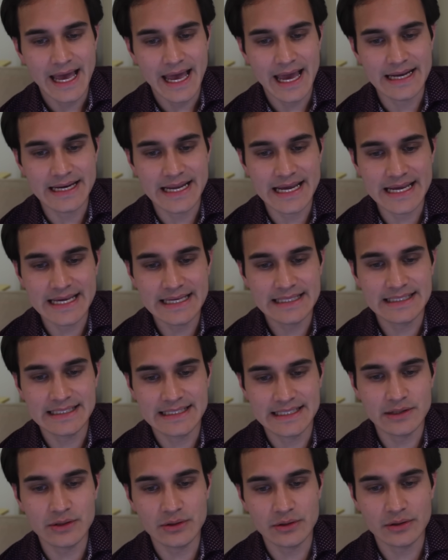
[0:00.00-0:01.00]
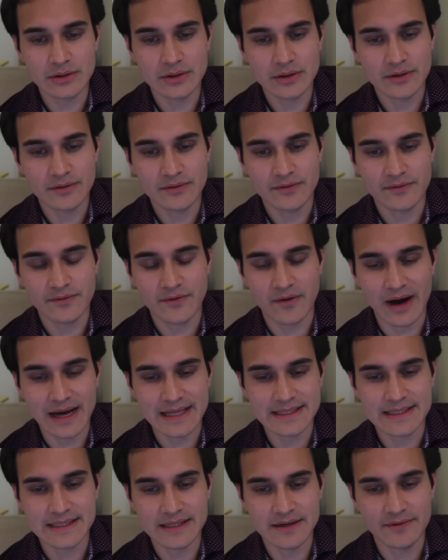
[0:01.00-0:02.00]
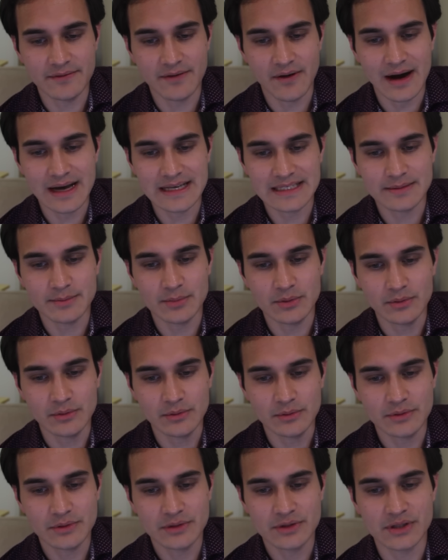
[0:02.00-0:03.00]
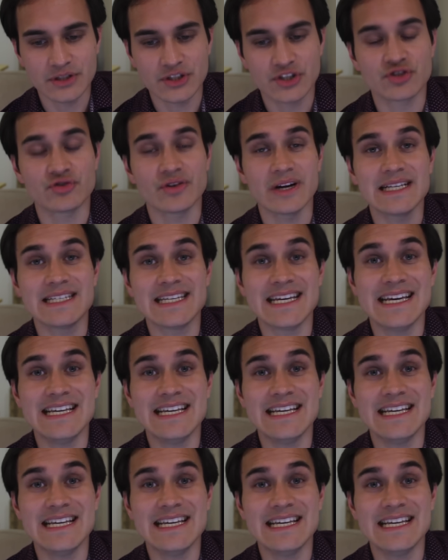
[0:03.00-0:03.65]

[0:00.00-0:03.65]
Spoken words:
and he still finds it advisable to stress